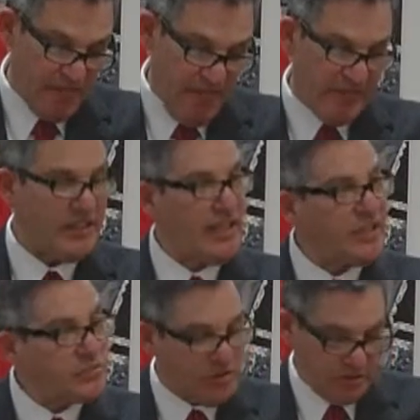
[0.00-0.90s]
at the
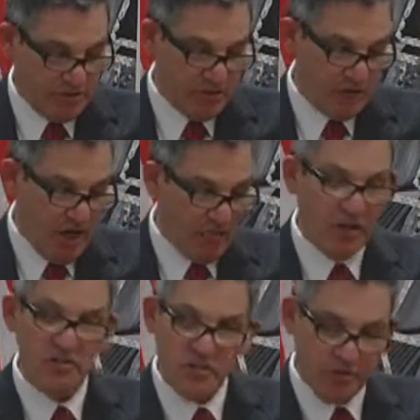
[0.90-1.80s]
entrance of
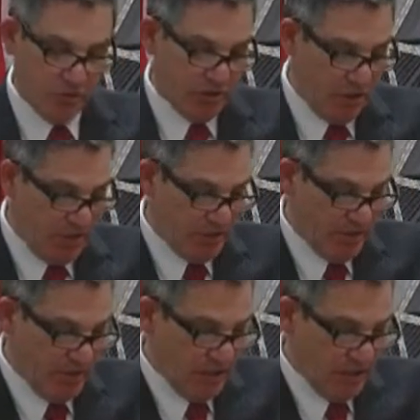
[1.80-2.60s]
our industrial hub.